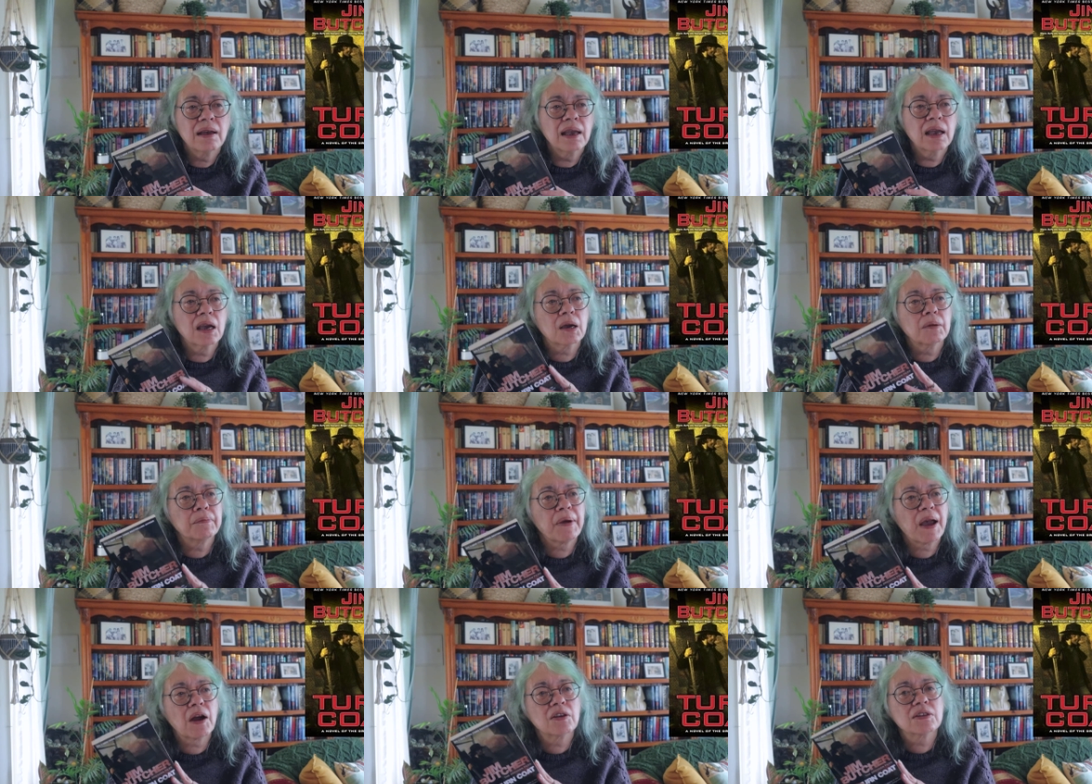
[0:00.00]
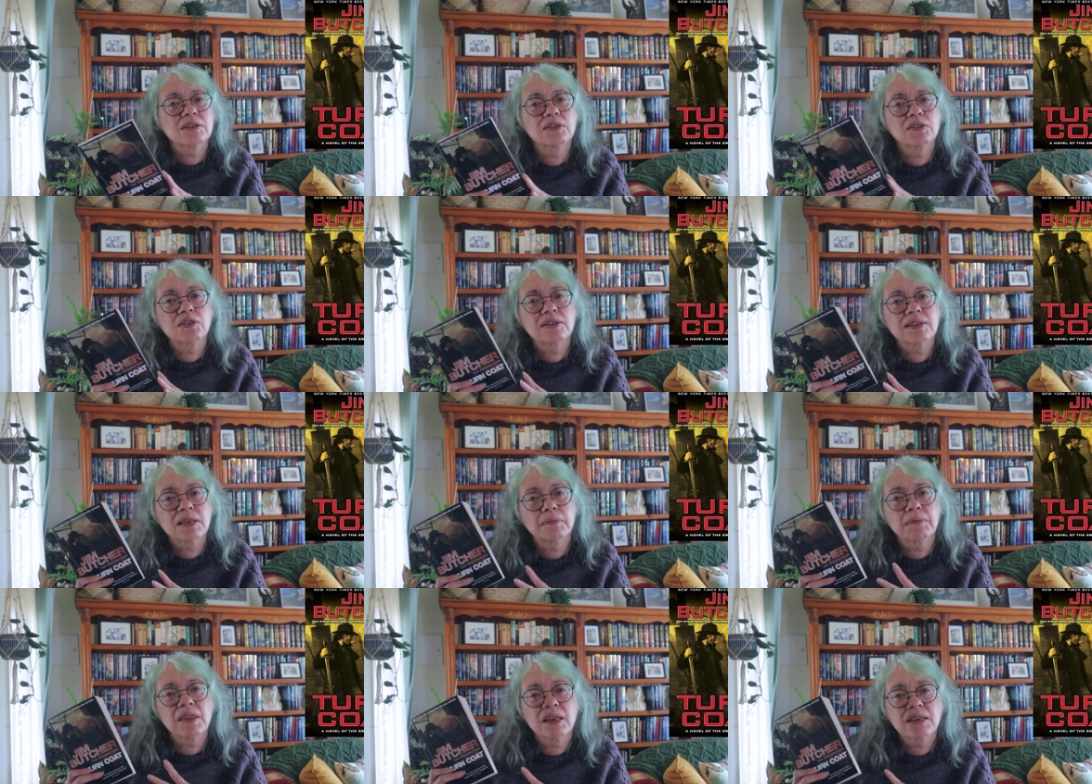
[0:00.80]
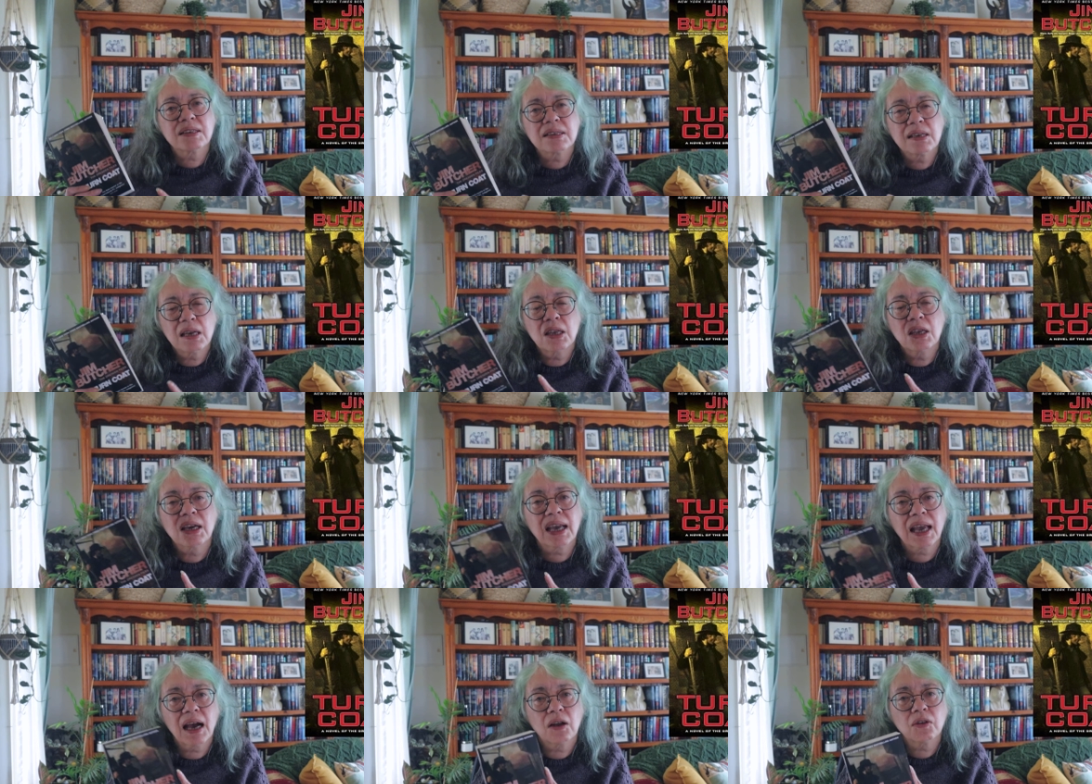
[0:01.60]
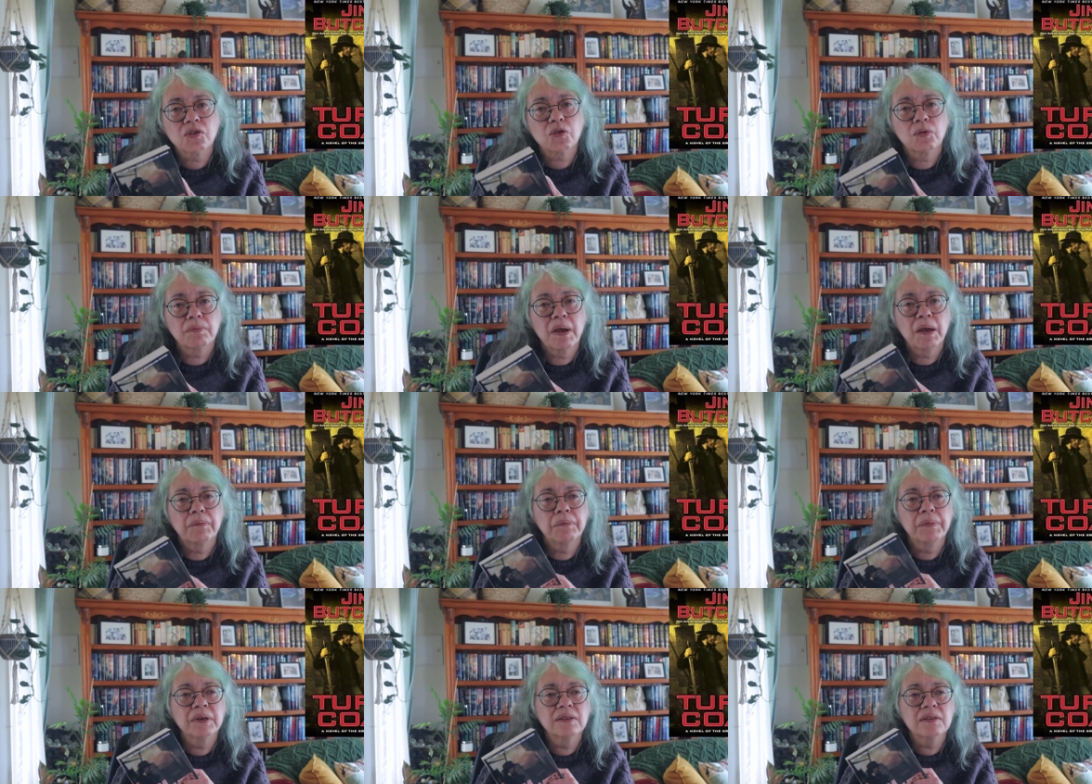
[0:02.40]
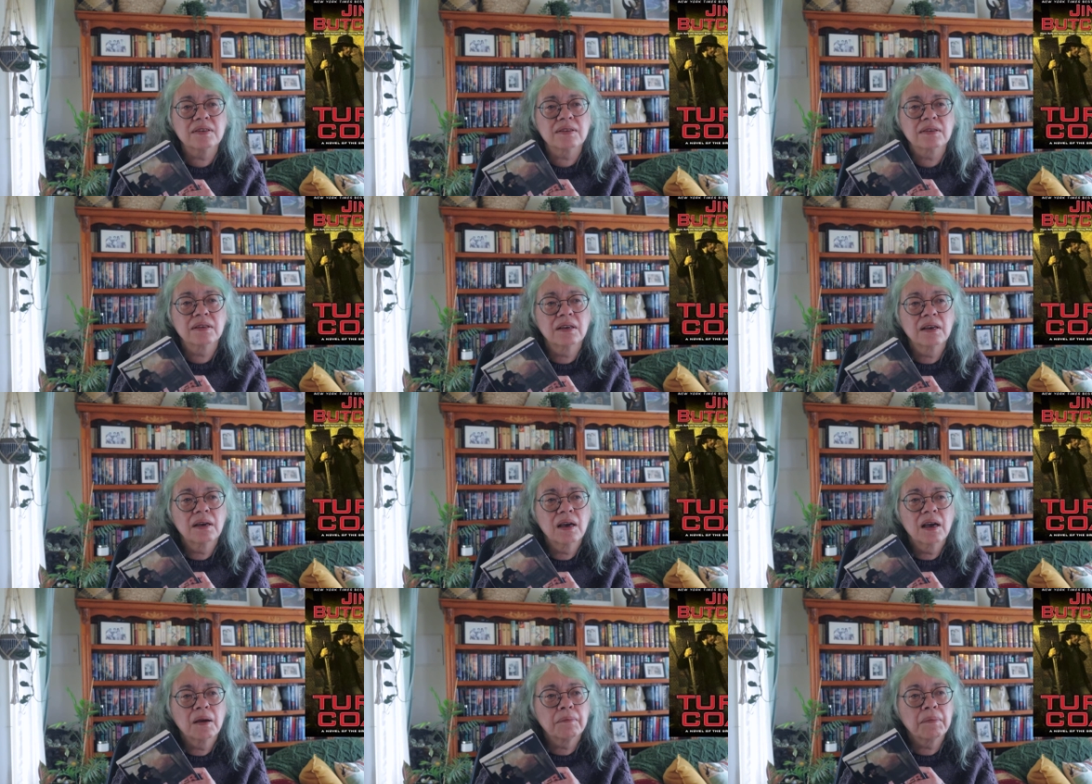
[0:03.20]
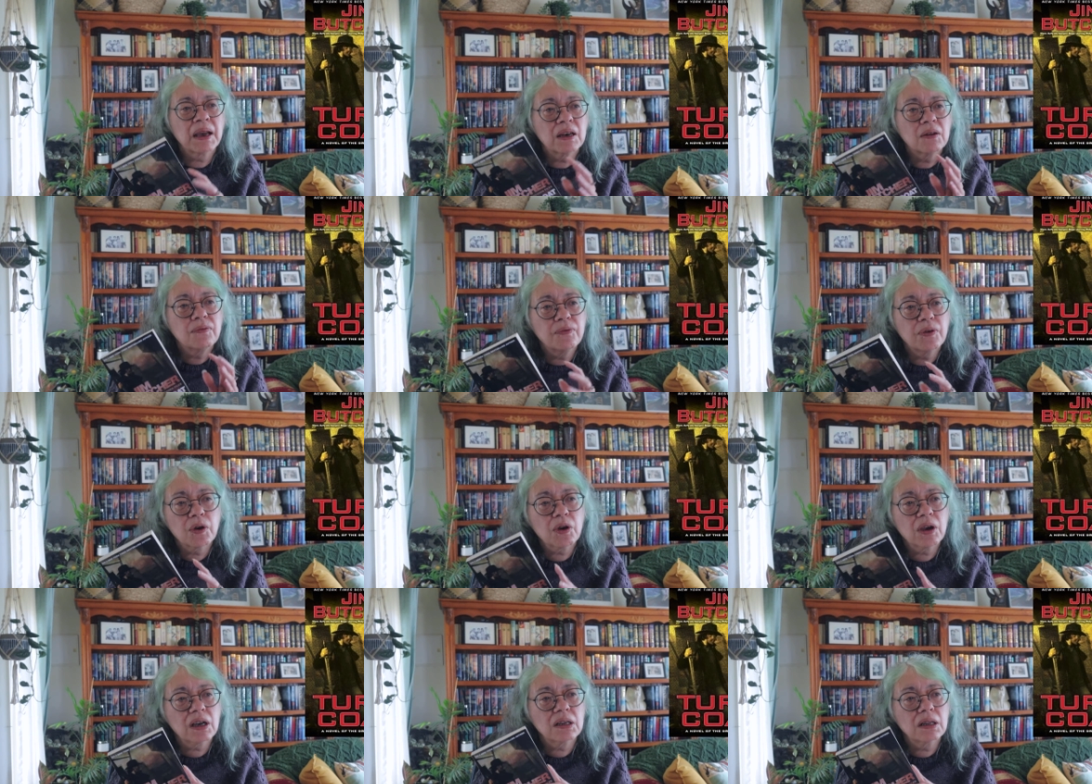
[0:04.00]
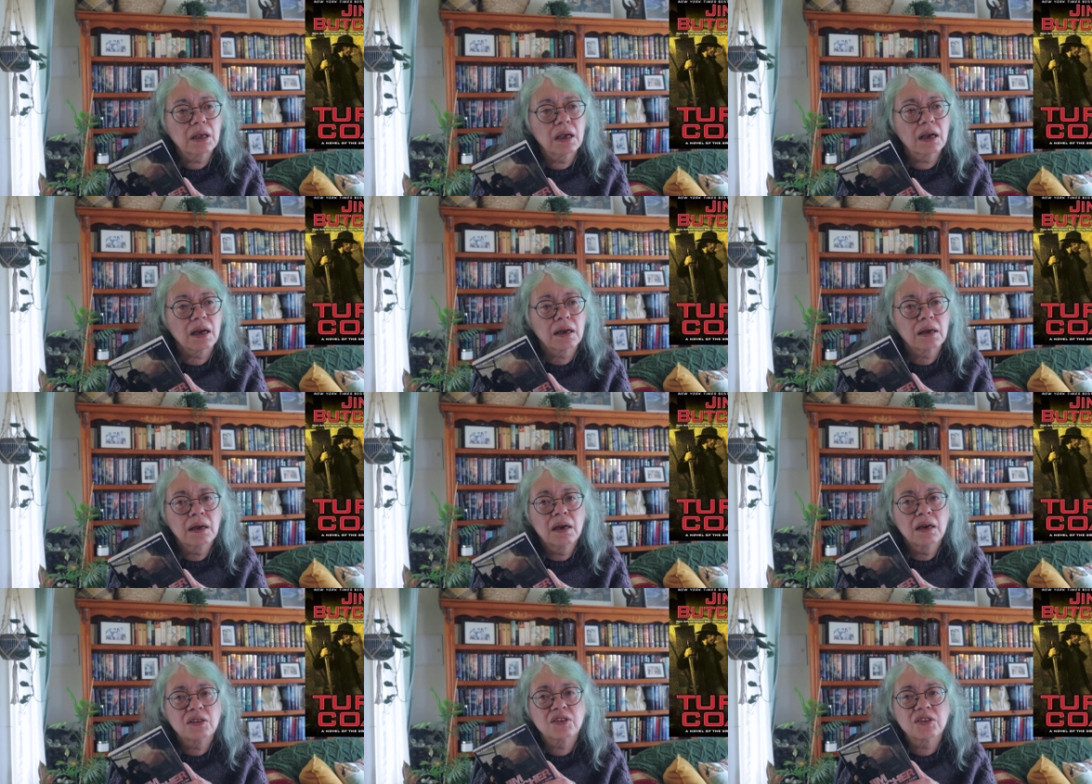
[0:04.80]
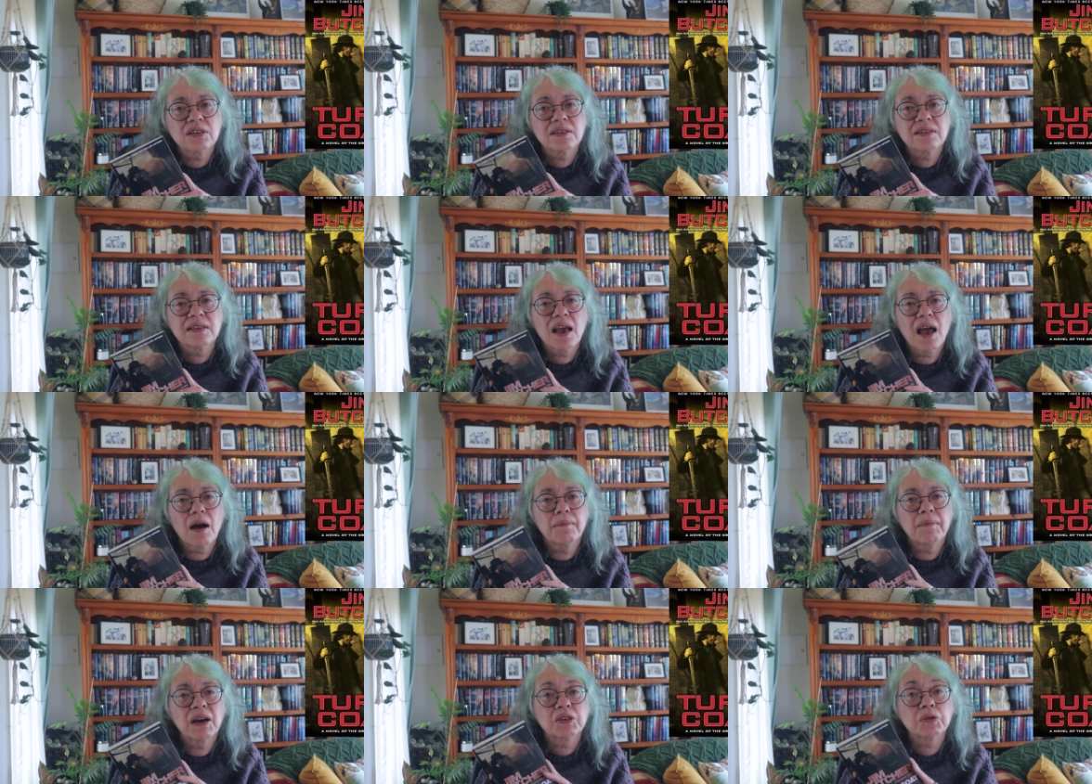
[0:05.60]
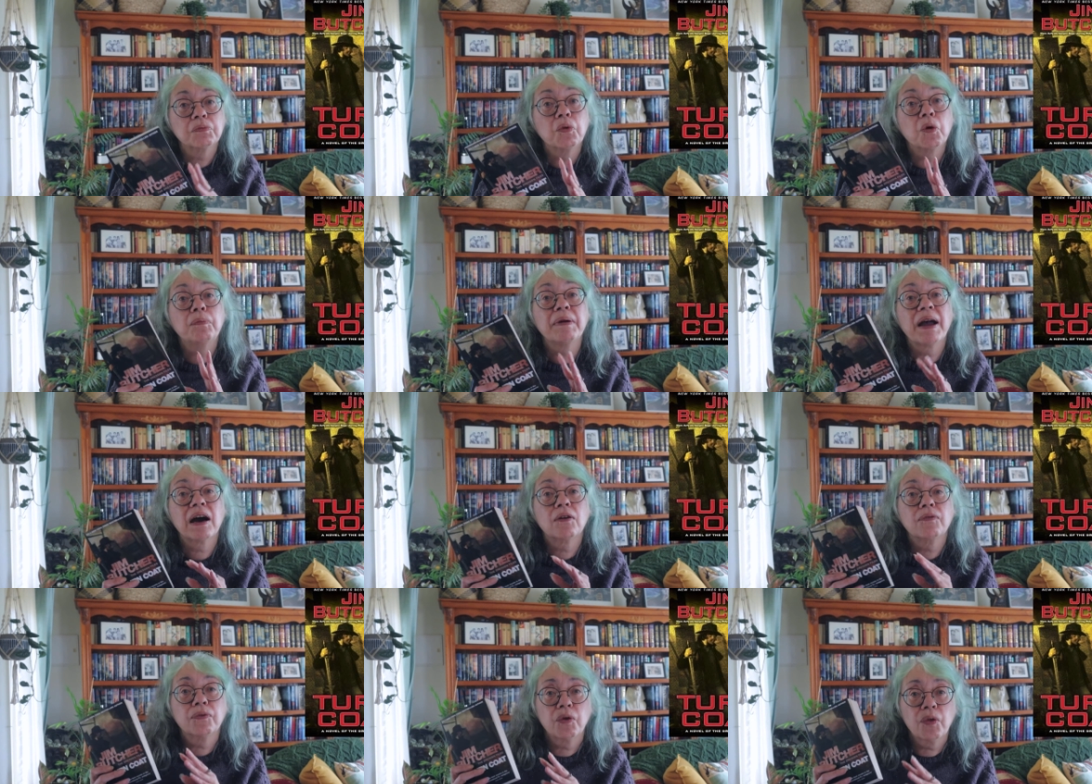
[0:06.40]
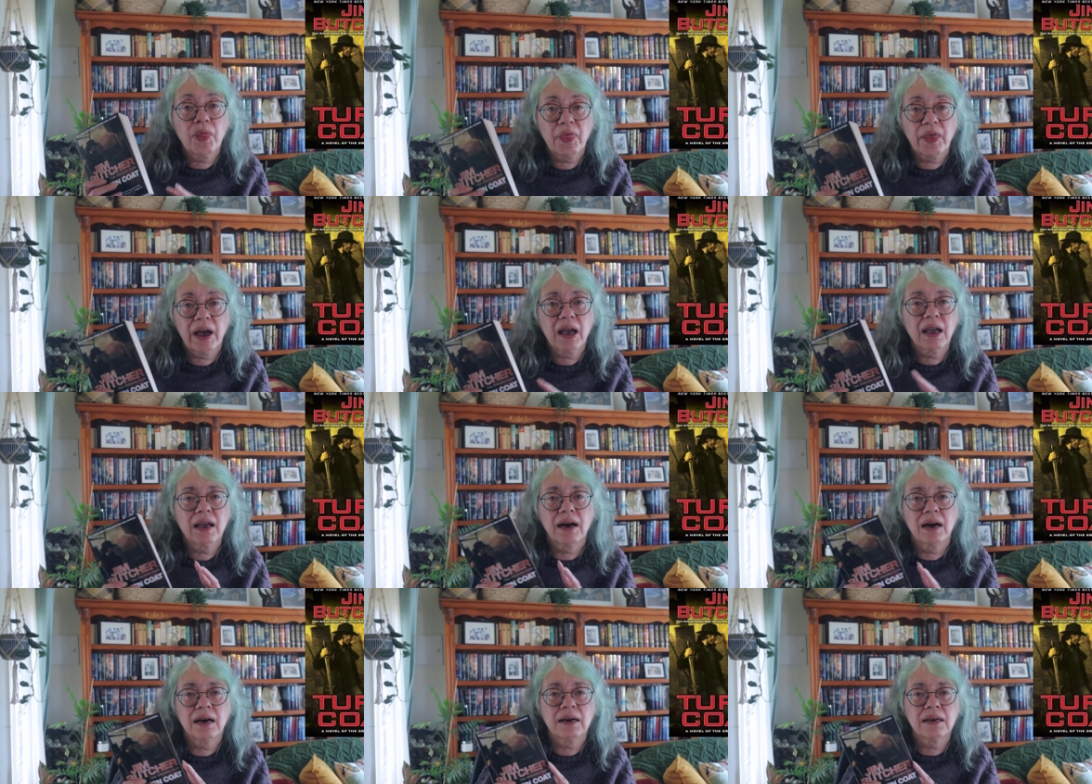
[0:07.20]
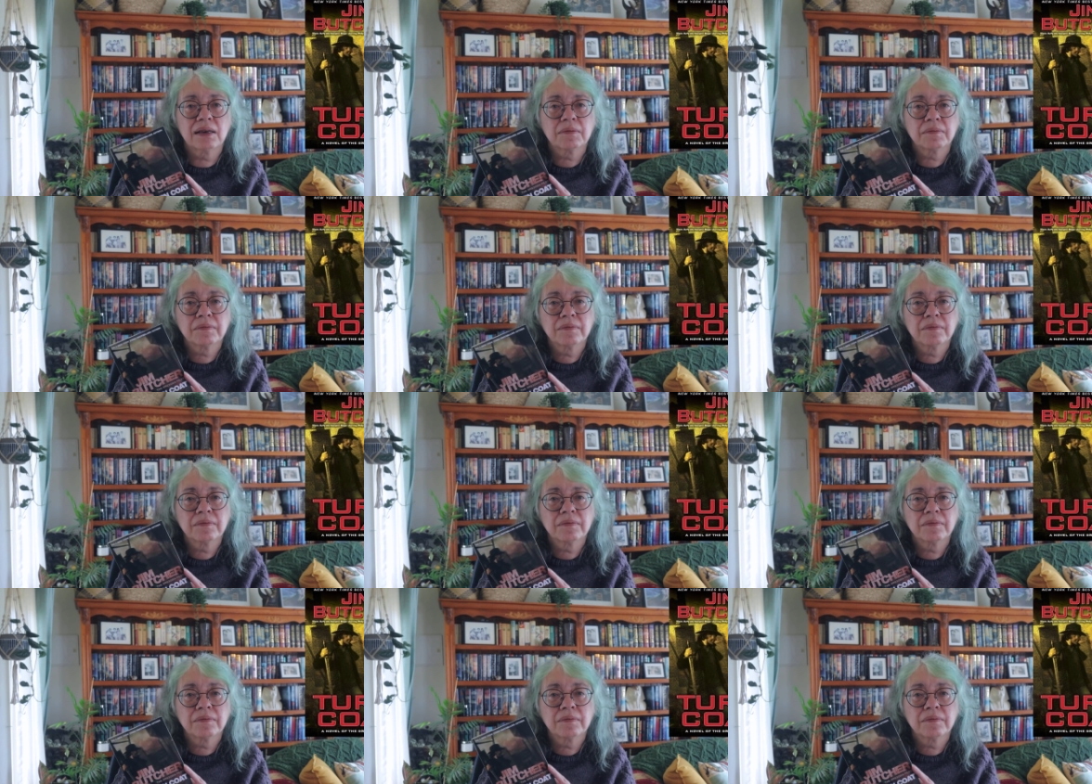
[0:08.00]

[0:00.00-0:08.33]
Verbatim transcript: in comparison to some of the senior council members, made it very clear just how much more powerful they are.